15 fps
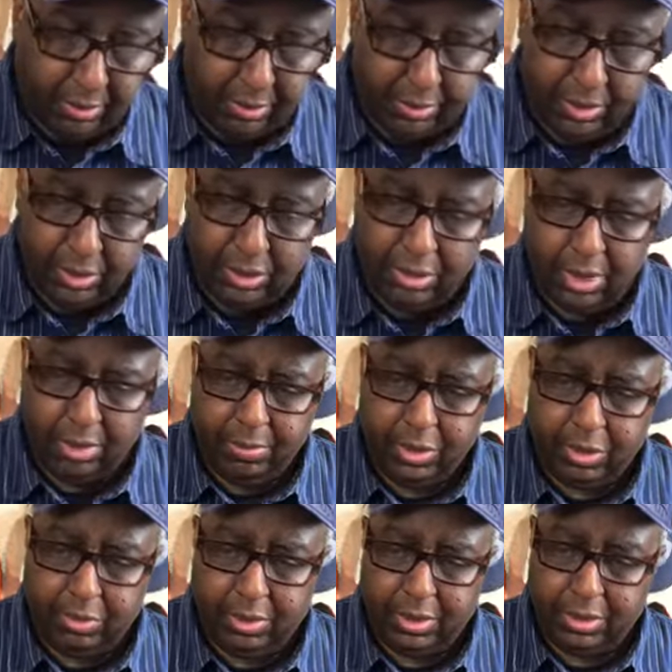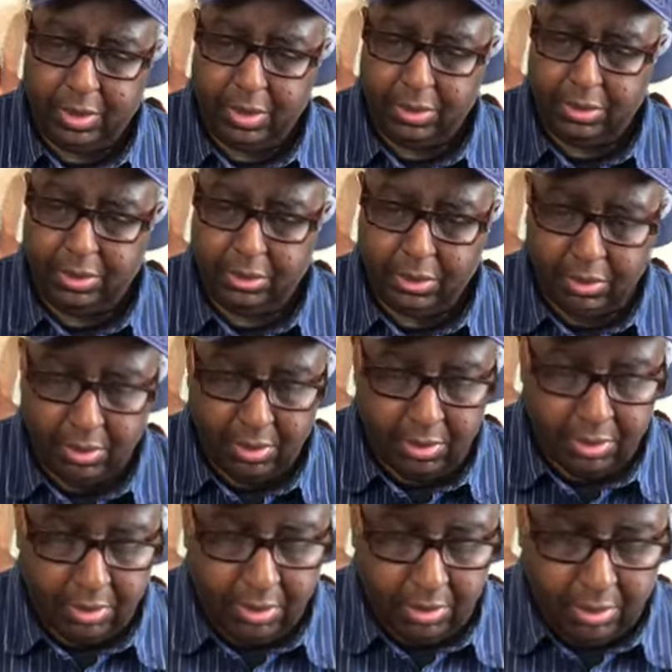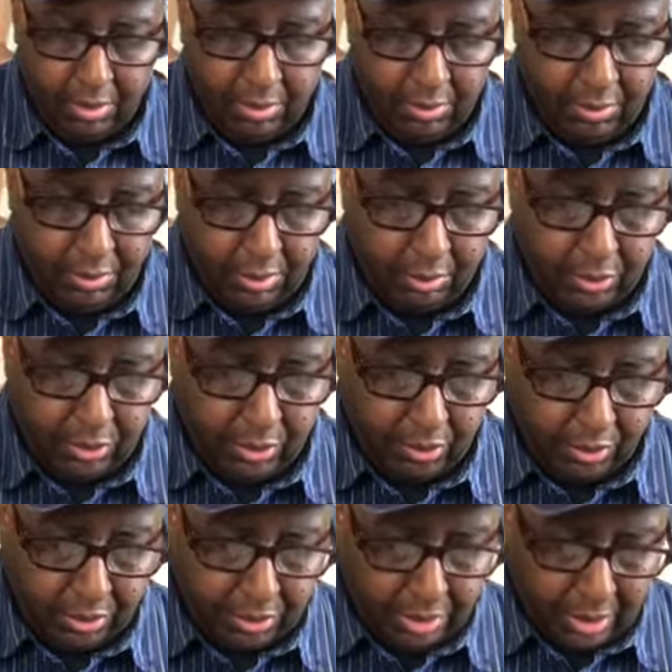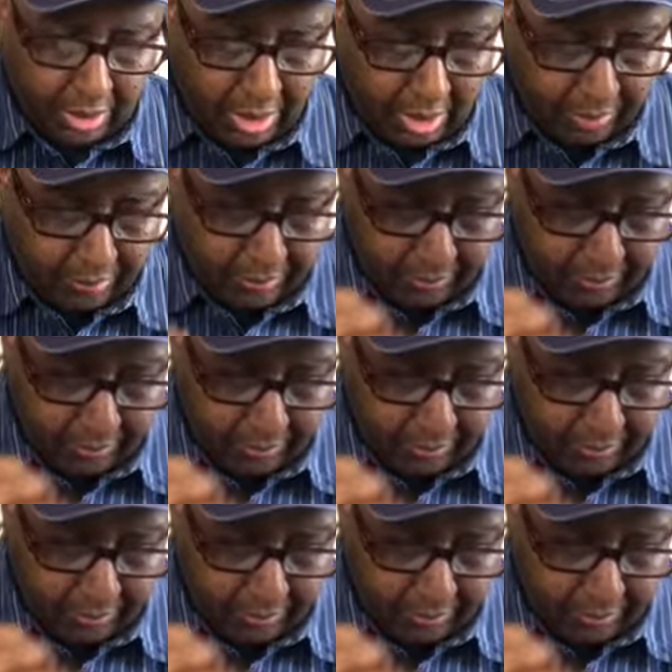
these come in 3 sizes. The Maduros, they come